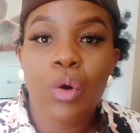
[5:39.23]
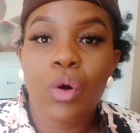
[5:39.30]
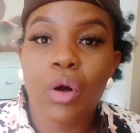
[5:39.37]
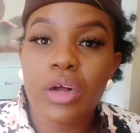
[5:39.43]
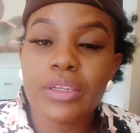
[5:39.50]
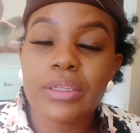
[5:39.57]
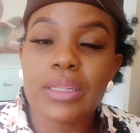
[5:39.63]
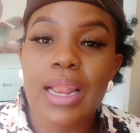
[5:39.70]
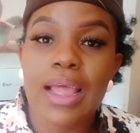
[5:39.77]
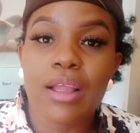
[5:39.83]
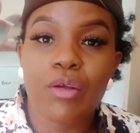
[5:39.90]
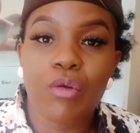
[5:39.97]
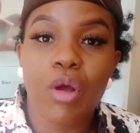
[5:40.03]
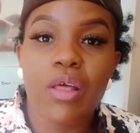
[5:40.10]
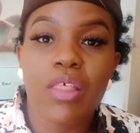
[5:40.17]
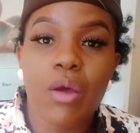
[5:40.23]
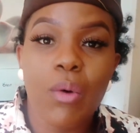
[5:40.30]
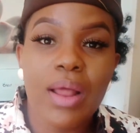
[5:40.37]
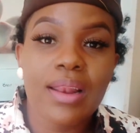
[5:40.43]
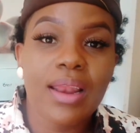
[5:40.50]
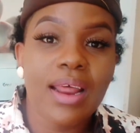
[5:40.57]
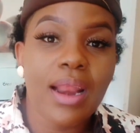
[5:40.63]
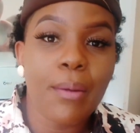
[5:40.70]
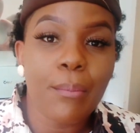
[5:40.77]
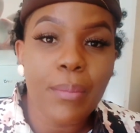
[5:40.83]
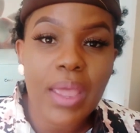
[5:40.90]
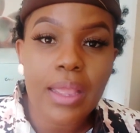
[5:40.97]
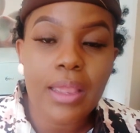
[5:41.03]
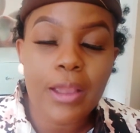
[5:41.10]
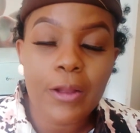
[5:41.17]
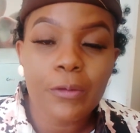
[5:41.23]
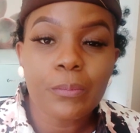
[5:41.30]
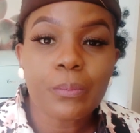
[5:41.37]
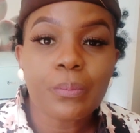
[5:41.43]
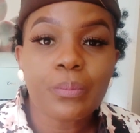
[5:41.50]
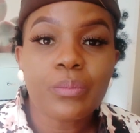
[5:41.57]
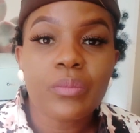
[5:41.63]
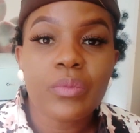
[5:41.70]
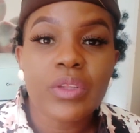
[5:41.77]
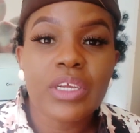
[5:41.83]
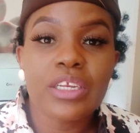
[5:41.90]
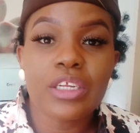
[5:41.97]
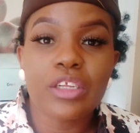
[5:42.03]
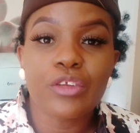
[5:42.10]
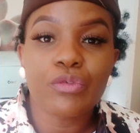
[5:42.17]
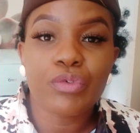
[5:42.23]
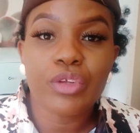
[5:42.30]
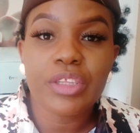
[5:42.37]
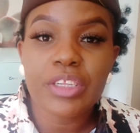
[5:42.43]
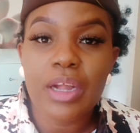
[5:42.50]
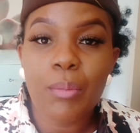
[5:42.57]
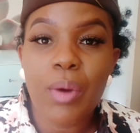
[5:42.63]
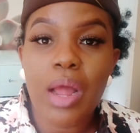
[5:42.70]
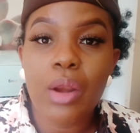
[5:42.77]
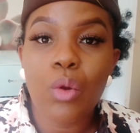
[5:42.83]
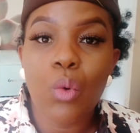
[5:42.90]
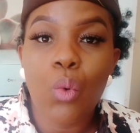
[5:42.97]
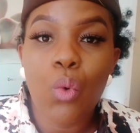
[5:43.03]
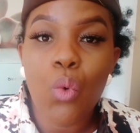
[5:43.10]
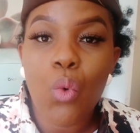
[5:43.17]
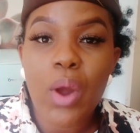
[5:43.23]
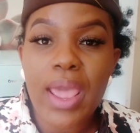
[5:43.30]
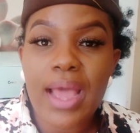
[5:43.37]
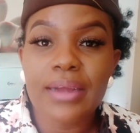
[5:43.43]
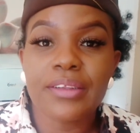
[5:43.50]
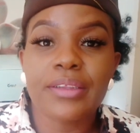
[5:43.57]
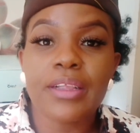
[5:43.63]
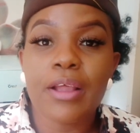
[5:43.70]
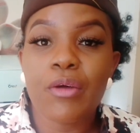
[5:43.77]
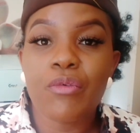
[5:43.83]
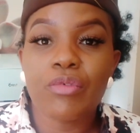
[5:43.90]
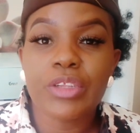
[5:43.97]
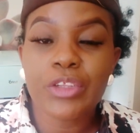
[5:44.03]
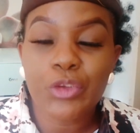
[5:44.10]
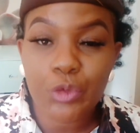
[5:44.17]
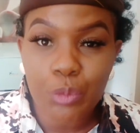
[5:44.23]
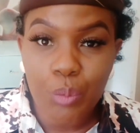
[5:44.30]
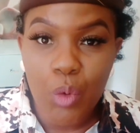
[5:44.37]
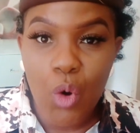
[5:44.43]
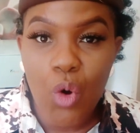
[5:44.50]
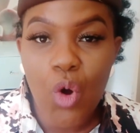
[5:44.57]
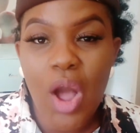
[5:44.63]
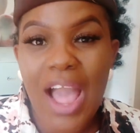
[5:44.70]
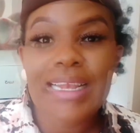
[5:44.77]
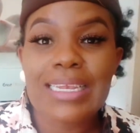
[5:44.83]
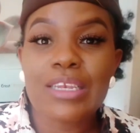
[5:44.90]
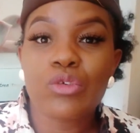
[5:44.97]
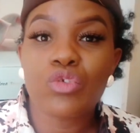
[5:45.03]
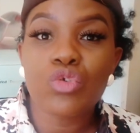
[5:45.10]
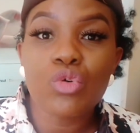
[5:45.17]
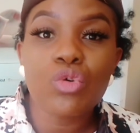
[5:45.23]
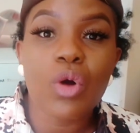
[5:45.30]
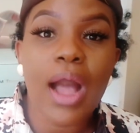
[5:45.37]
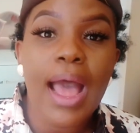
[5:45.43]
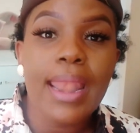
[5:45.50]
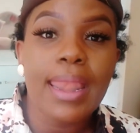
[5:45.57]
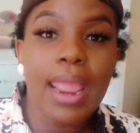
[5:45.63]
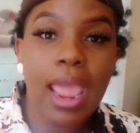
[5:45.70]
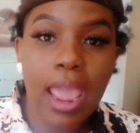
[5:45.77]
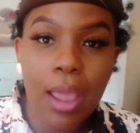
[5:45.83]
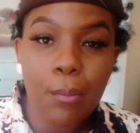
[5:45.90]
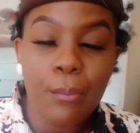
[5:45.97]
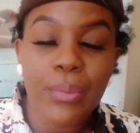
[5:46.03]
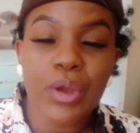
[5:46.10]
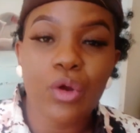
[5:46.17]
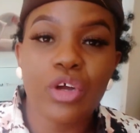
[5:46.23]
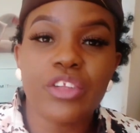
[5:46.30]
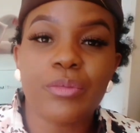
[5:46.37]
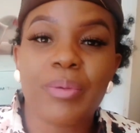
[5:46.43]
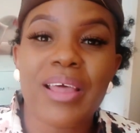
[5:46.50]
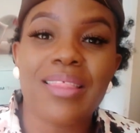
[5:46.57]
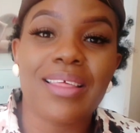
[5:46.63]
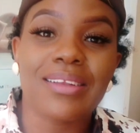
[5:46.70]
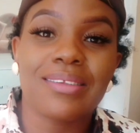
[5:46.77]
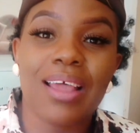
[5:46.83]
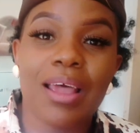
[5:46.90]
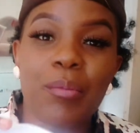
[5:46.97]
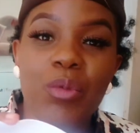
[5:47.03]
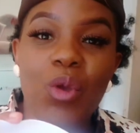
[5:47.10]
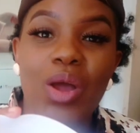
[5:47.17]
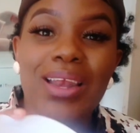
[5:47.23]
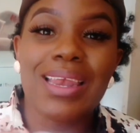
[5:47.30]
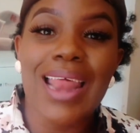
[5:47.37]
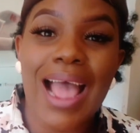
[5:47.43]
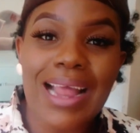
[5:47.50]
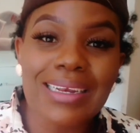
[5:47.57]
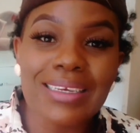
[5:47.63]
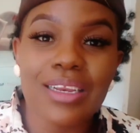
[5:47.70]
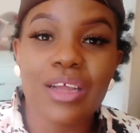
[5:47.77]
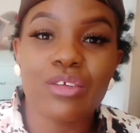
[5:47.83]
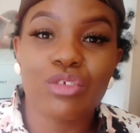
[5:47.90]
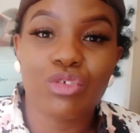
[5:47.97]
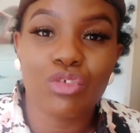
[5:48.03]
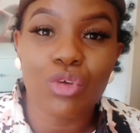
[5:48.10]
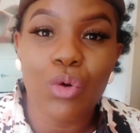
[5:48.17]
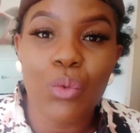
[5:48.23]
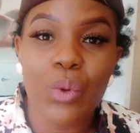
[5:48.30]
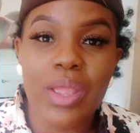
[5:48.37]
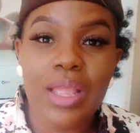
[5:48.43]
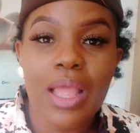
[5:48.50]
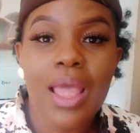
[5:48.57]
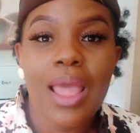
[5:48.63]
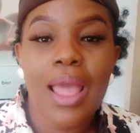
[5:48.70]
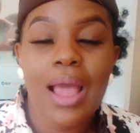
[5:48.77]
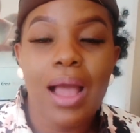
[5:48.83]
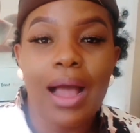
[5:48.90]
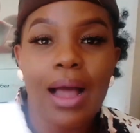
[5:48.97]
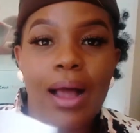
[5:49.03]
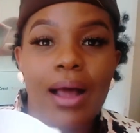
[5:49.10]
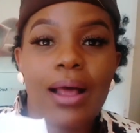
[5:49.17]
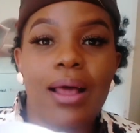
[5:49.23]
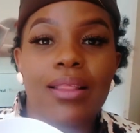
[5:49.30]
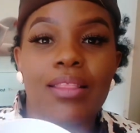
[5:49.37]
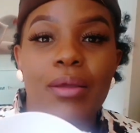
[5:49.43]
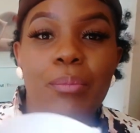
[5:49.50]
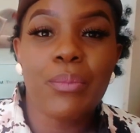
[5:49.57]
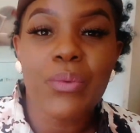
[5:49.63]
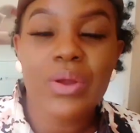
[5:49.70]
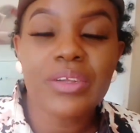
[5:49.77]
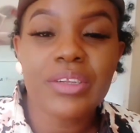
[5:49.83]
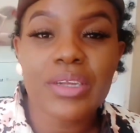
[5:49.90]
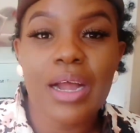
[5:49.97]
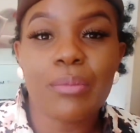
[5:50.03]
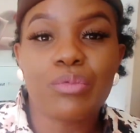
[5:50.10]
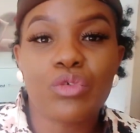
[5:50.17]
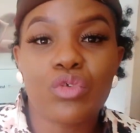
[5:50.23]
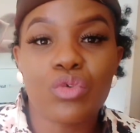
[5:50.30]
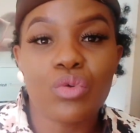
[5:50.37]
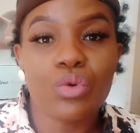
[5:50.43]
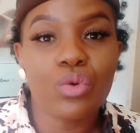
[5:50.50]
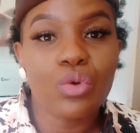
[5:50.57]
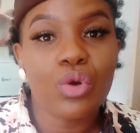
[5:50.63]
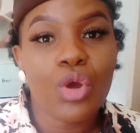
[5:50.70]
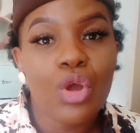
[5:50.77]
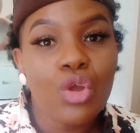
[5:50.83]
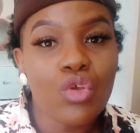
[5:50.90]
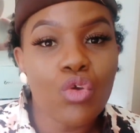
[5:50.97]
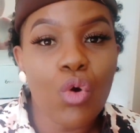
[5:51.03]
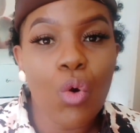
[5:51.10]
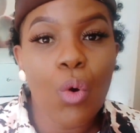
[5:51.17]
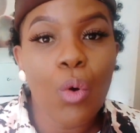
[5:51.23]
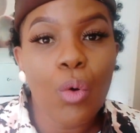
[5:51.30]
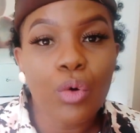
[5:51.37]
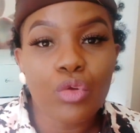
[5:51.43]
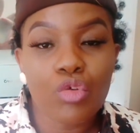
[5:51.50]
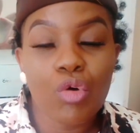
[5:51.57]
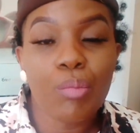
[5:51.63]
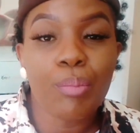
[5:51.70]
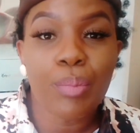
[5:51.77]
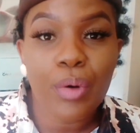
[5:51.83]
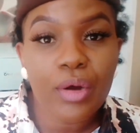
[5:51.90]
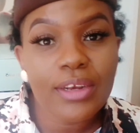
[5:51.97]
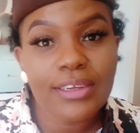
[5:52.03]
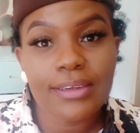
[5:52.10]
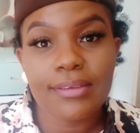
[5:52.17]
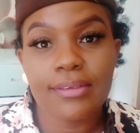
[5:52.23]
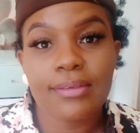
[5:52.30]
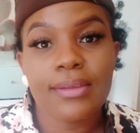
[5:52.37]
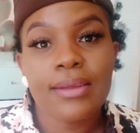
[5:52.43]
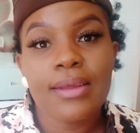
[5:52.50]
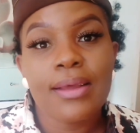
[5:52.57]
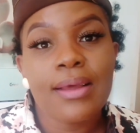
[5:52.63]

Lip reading: because like the one that I'm making, it is for someone who wears small. I took an M because by the time you are done sewing the breast cup to your bodies,